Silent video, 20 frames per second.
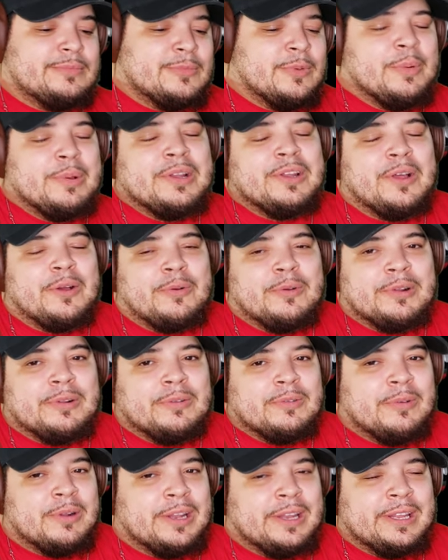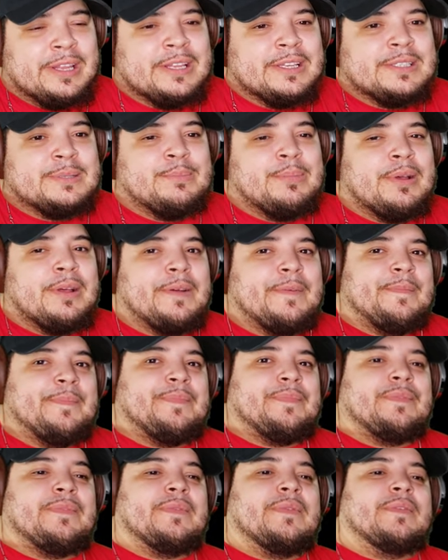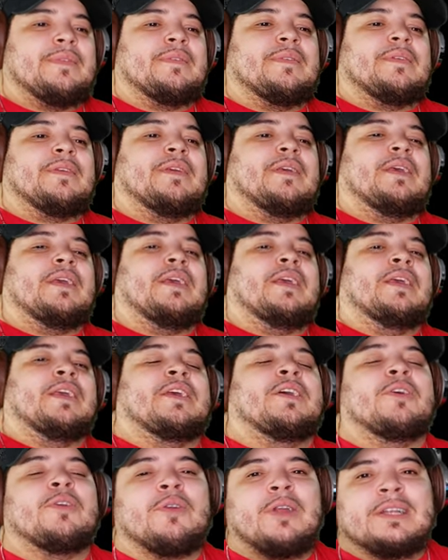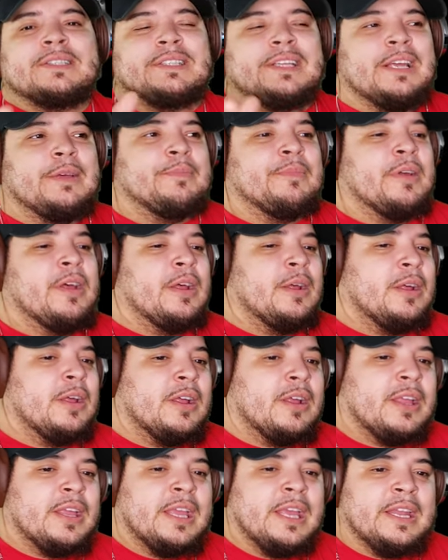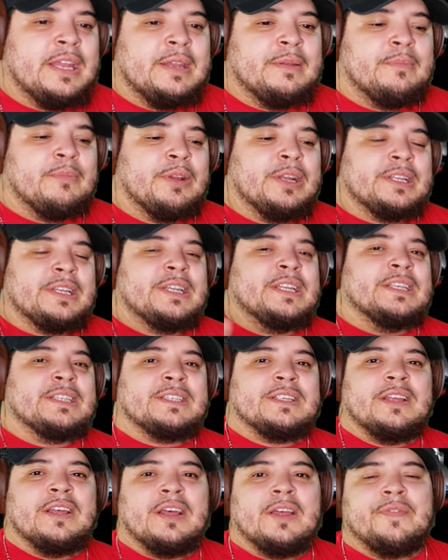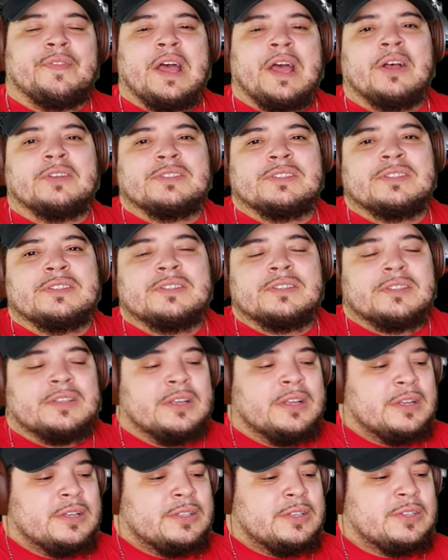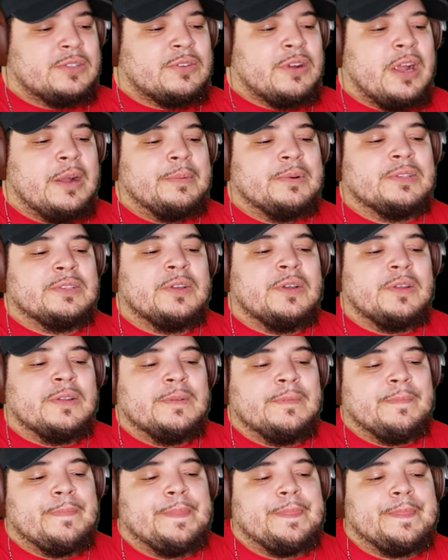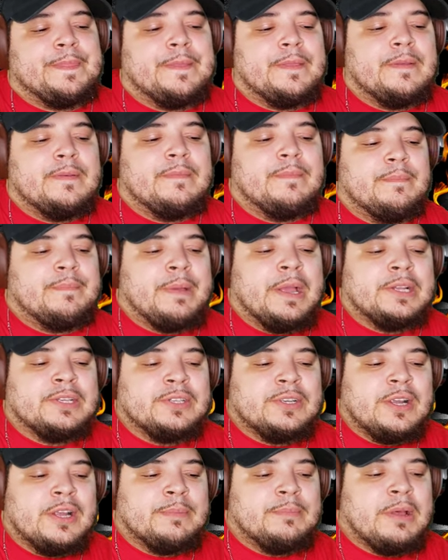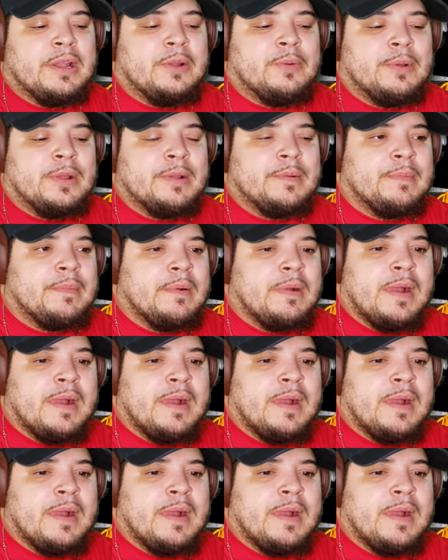Well, we know what, he is, but and congrats to him uh, getting reaching his uh, thousand subscribers on Patreon, by the way.